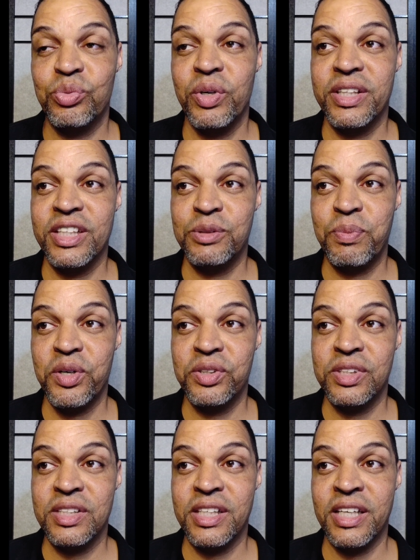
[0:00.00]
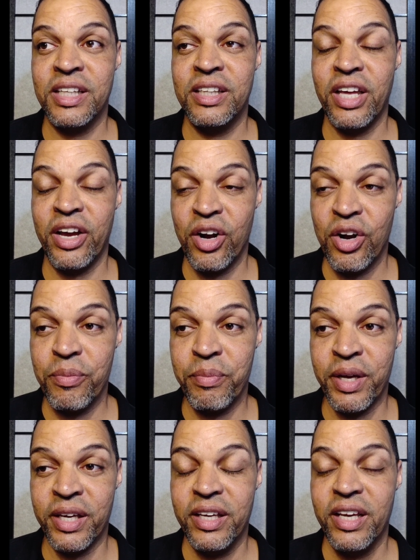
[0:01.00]
is what this person did. They
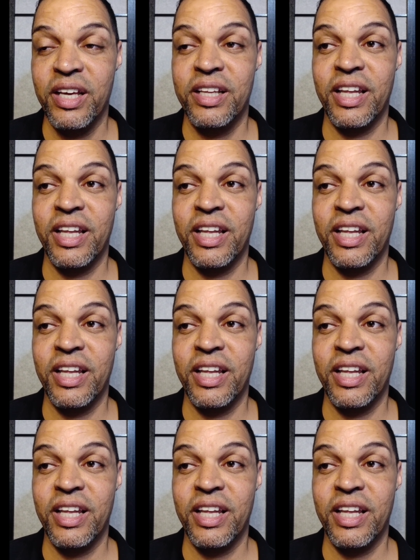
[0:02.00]
hurt me.